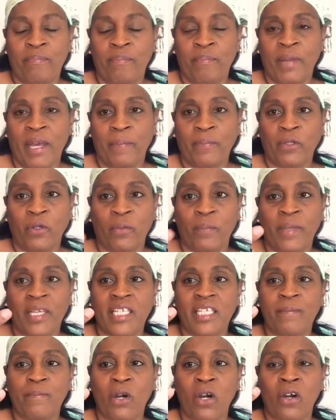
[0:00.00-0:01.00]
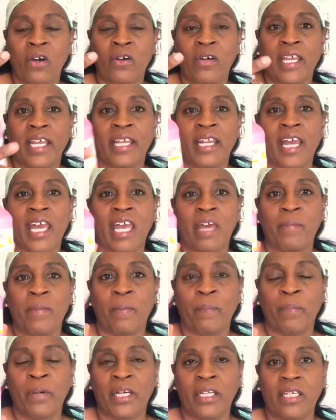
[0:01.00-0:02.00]
Pepto-Bismol, and I have
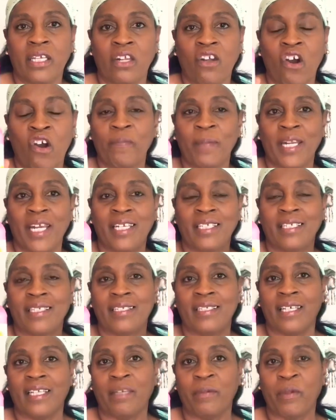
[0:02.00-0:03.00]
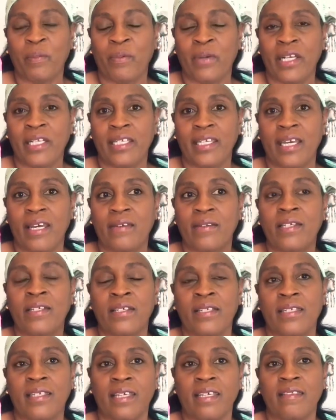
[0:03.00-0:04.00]
been putting it off, but I just said, let me break down and
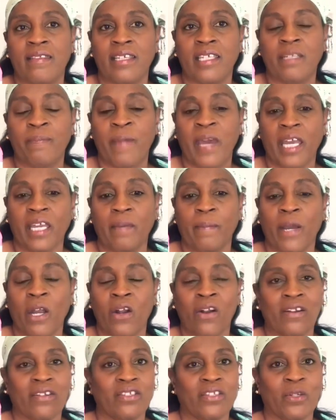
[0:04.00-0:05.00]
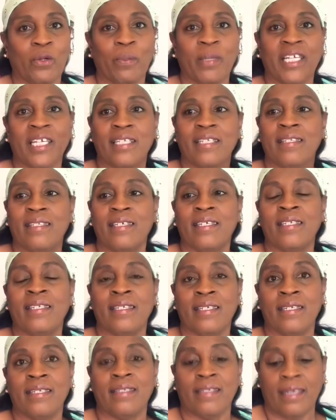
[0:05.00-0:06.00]
just get this back in my arsenal because this
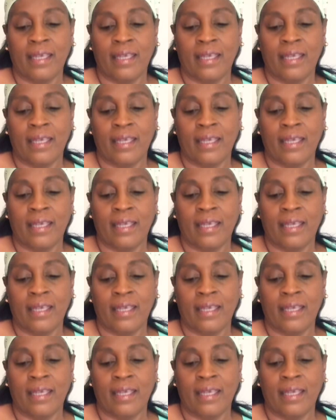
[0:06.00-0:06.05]
is a